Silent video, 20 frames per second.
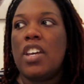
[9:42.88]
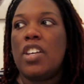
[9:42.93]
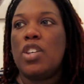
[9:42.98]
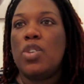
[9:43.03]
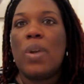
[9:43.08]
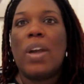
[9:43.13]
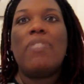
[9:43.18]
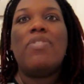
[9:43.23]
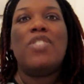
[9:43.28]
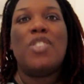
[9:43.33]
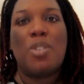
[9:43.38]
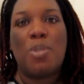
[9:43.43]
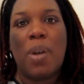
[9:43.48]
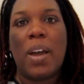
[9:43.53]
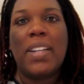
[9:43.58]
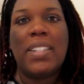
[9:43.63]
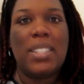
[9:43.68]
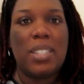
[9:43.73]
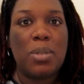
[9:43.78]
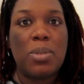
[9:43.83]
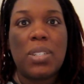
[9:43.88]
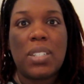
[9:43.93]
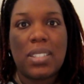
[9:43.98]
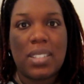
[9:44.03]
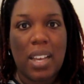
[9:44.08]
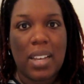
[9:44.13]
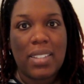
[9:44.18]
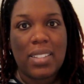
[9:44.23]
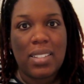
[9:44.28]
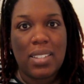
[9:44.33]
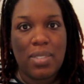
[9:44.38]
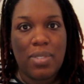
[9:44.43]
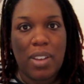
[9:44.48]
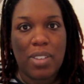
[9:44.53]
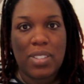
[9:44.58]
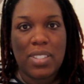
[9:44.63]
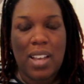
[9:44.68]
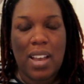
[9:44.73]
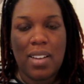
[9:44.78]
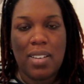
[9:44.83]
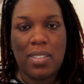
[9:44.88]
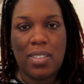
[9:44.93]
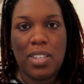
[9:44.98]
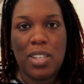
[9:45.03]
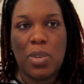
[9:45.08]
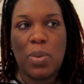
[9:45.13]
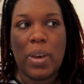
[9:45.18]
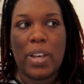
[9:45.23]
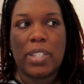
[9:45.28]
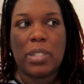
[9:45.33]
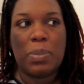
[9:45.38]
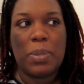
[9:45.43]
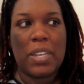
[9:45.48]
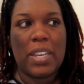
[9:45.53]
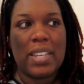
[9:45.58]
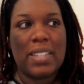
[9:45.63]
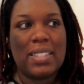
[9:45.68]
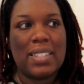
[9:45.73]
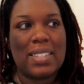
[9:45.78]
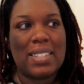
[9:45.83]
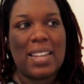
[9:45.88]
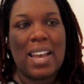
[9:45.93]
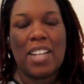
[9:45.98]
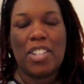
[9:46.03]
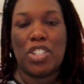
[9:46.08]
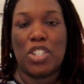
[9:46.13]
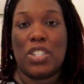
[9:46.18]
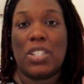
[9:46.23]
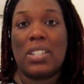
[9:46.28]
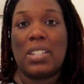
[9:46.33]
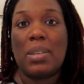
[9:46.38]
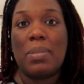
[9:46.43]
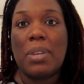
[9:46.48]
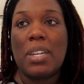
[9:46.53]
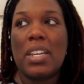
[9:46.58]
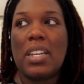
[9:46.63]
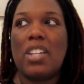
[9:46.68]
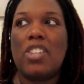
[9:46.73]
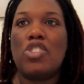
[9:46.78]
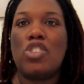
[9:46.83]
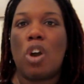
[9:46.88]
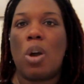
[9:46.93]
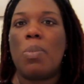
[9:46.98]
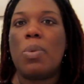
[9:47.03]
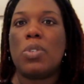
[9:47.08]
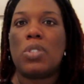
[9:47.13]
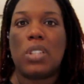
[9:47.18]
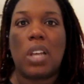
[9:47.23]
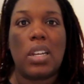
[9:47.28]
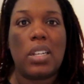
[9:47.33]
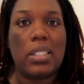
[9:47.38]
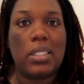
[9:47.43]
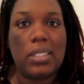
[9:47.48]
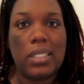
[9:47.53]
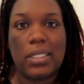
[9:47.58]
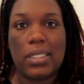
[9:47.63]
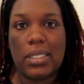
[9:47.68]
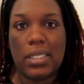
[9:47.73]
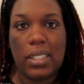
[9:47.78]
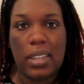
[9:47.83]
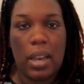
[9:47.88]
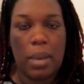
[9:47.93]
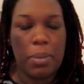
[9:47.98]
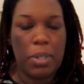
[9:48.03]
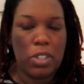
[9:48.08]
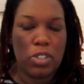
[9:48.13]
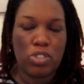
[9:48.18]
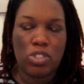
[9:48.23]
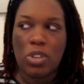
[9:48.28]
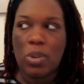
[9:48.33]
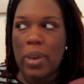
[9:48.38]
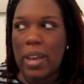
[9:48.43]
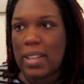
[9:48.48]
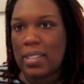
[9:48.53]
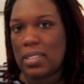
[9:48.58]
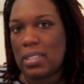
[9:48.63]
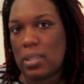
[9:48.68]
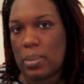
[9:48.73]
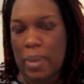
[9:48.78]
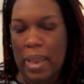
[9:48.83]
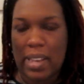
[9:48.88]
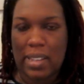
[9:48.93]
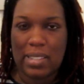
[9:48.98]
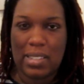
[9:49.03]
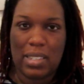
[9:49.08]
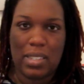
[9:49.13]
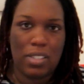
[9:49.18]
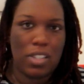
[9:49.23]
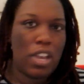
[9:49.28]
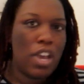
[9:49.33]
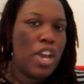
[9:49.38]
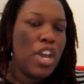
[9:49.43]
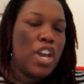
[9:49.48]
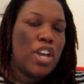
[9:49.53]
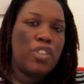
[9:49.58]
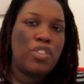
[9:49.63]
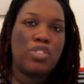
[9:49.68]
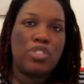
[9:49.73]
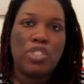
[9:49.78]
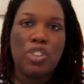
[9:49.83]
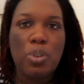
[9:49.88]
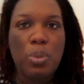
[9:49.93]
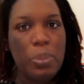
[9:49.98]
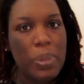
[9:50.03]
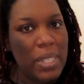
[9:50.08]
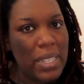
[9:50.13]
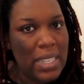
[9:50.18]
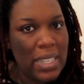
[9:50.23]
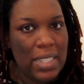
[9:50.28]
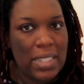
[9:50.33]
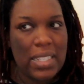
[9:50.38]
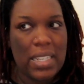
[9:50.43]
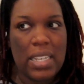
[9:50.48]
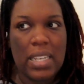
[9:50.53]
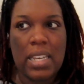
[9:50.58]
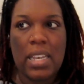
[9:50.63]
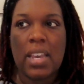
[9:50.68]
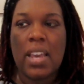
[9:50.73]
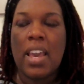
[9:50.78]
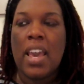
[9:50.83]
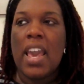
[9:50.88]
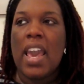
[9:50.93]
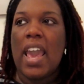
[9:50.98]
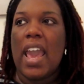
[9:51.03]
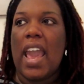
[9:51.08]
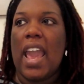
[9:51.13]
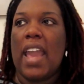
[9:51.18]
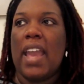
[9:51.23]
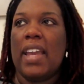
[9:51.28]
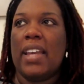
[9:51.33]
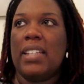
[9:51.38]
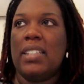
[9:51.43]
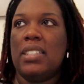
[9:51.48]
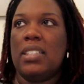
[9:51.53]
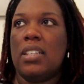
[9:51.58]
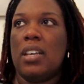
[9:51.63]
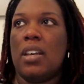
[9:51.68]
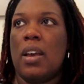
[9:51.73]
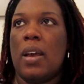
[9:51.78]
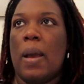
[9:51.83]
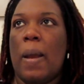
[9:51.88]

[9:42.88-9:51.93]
you have no idea what it's like to live outside of the US, because it's not just limited, it's almost non-existent. I mean, there's no Essence magazines, there's no BET, and